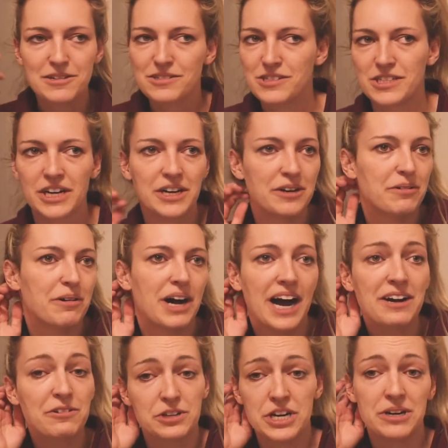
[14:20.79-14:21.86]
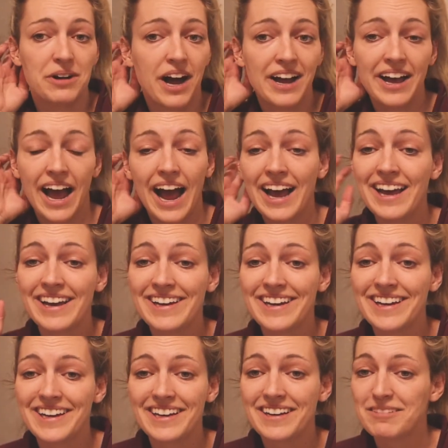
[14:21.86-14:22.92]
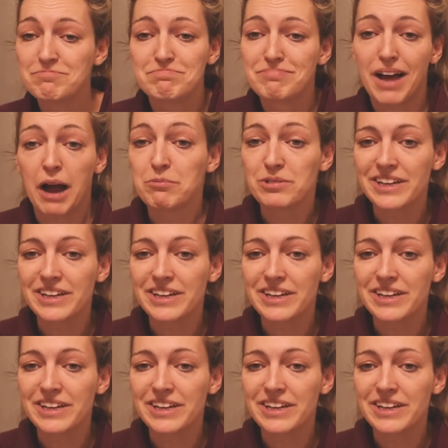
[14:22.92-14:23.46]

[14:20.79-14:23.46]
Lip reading: So I don't know, I'm